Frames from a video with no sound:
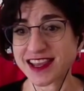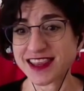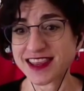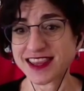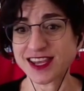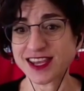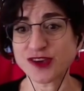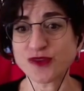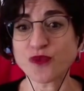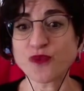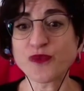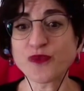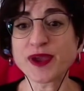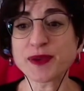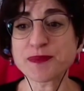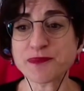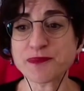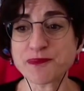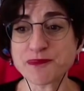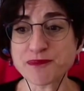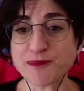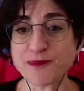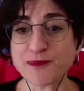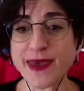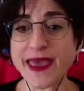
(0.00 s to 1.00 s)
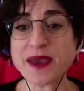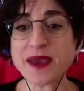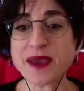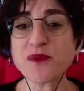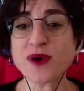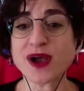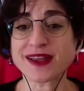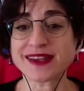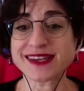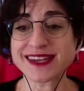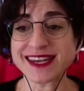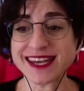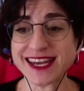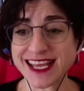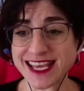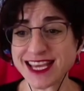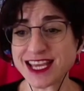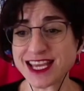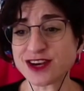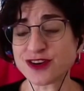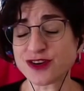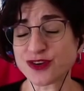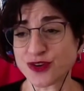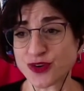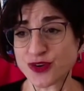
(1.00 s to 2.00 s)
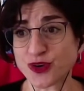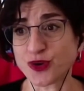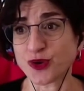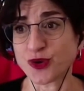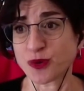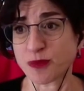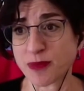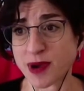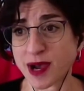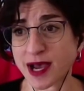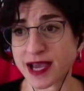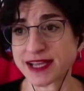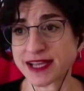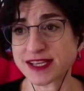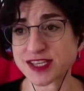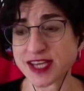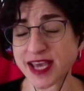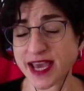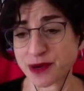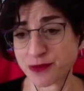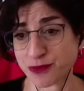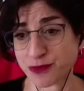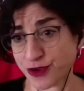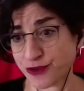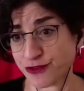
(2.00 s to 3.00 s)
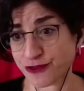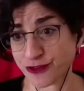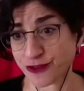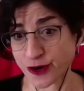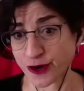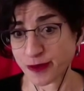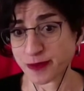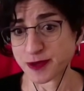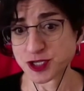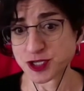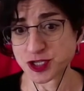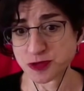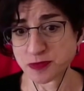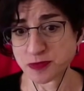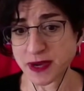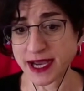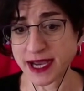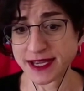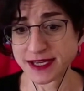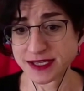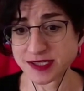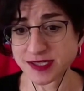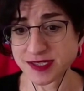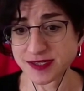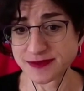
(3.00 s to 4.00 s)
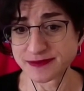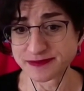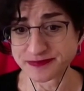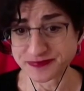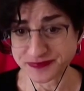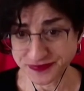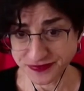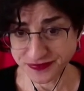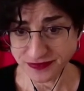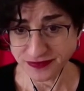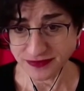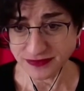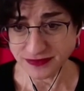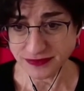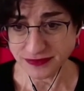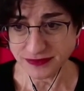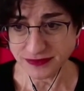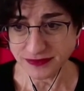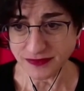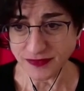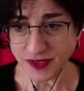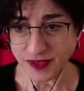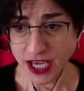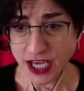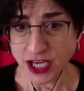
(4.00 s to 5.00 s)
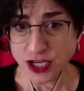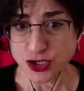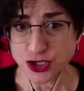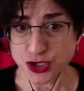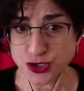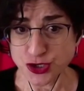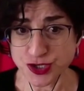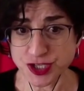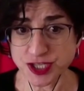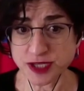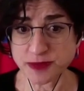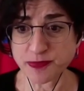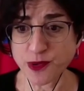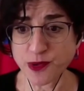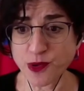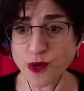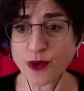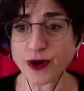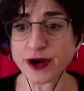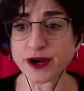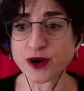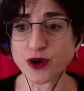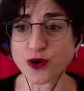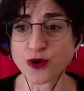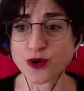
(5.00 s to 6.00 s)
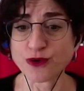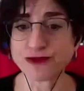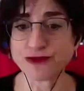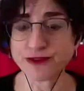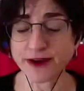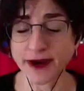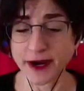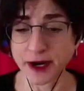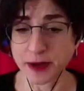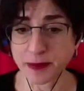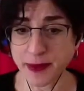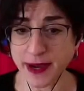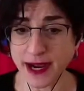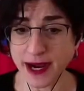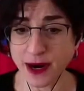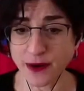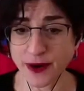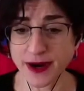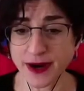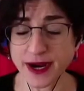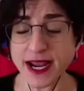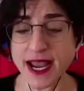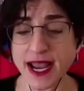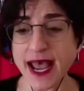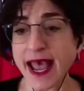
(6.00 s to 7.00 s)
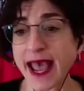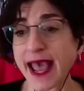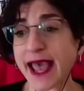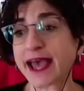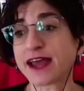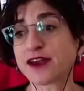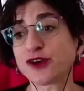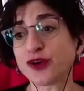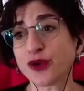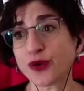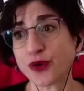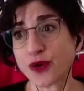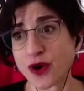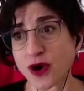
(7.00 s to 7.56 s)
We may well need new mines and refurbished mines to support coal-fired power and new